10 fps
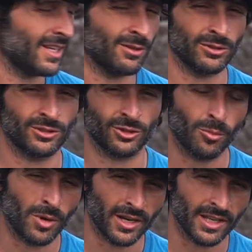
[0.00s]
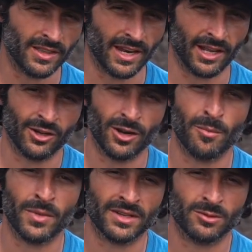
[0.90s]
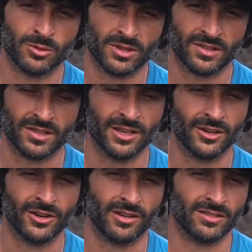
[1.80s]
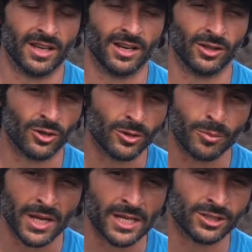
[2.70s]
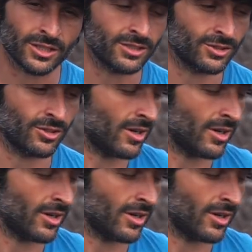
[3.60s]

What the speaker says: it was so muddy that I couldn't mix it with the cinder, and I was getting a little impatient, so